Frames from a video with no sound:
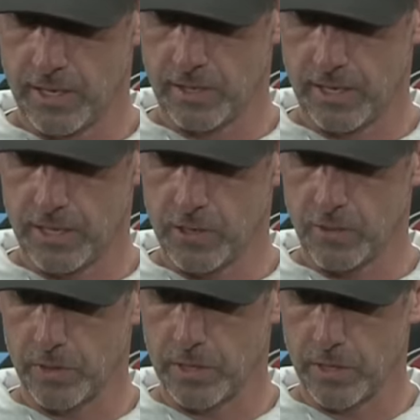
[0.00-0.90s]
think he's
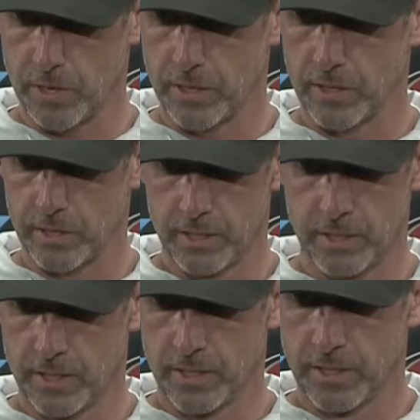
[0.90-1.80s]
really starting to
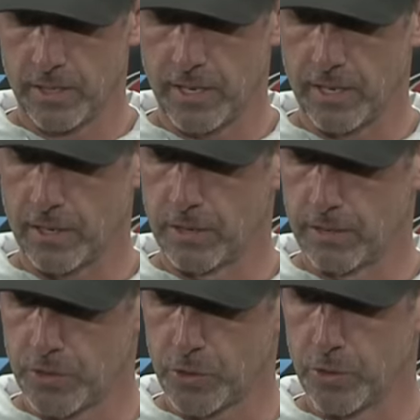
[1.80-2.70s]
get
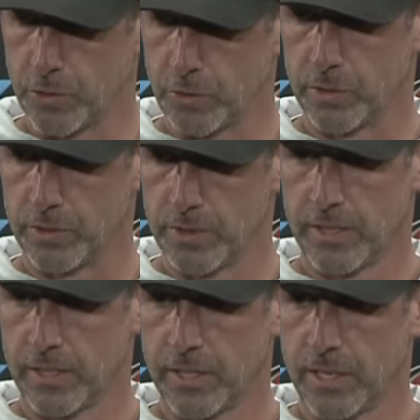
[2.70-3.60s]
a true.
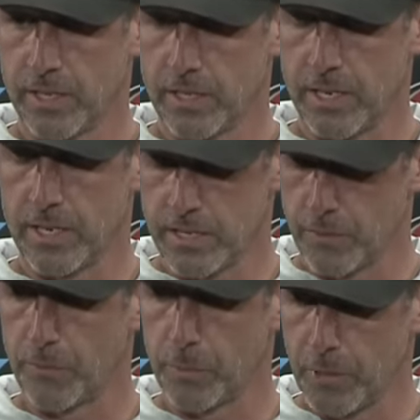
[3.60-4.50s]
He, is
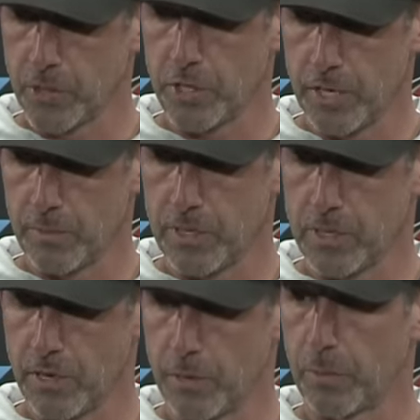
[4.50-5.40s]
in football shape, but he's
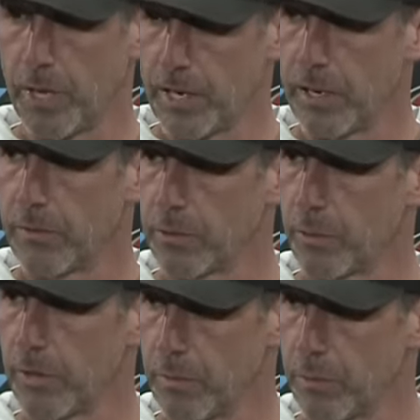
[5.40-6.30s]
starting to play enough to
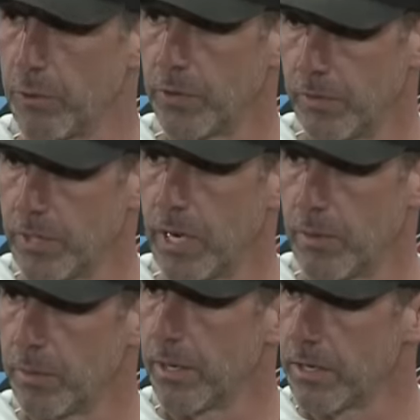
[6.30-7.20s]
where he improves every time
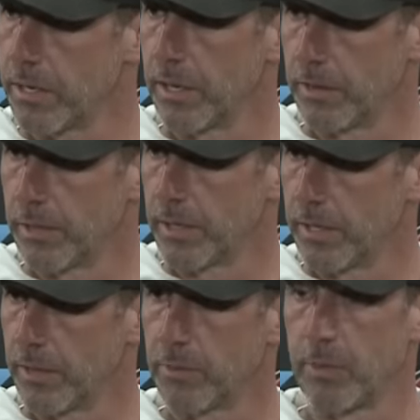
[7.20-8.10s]
he plays now.
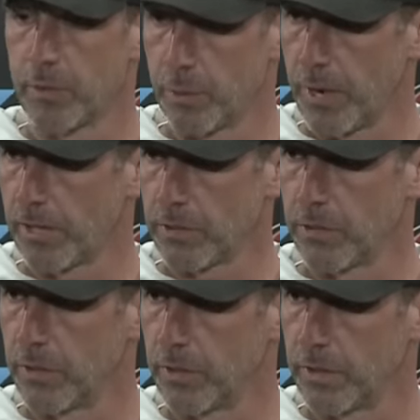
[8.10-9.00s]
Um, same with the practice
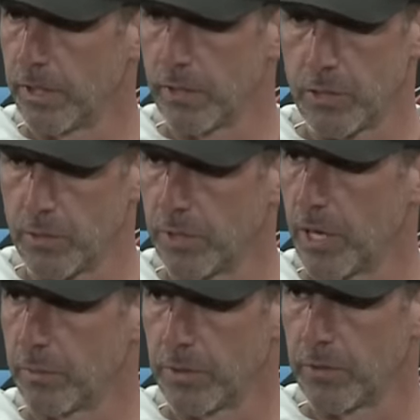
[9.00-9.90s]
field, and I think he's really
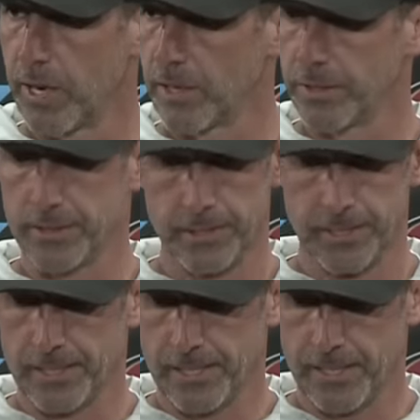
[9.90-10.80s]
helped us out, and
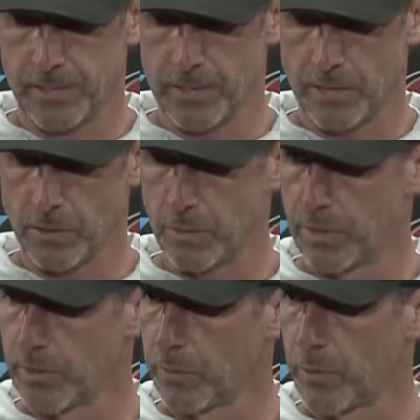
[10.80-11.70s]
uh, he's taking some
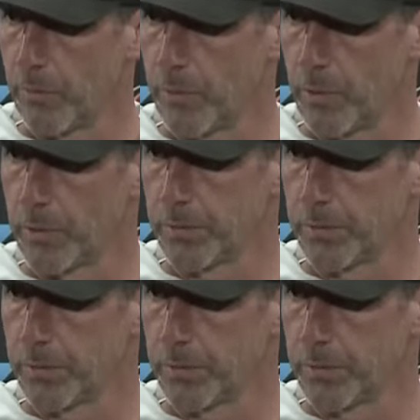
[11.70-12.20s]
big steps going forward.